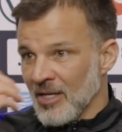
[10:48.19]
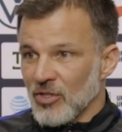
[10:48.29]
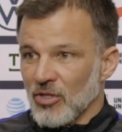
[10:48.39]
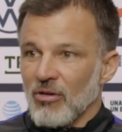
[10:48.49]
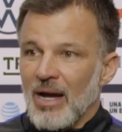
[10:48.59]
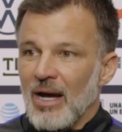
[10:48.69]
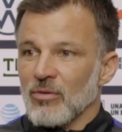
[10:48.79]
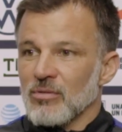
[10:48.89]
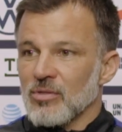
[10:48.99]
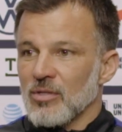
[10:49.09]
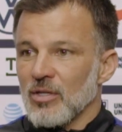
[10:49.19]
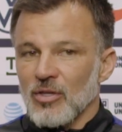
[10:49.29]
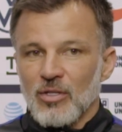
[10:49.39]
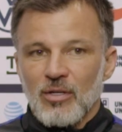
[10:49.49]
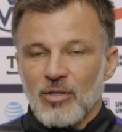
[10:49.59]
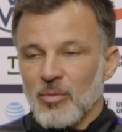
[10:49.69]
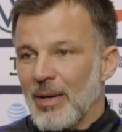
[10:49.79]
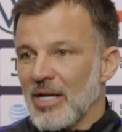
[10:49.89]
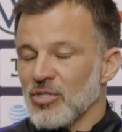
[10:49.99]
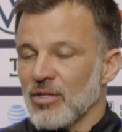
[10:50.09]
the crowds, the, the, the
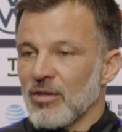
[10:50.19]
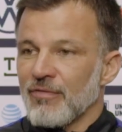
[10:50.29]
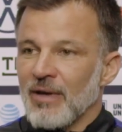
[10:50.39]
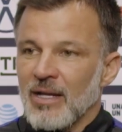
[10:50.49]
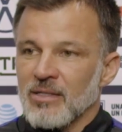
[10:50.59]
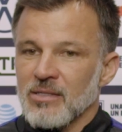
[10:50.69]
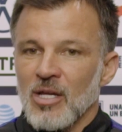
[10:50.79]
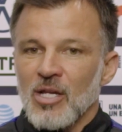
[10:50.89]
passion of the fans.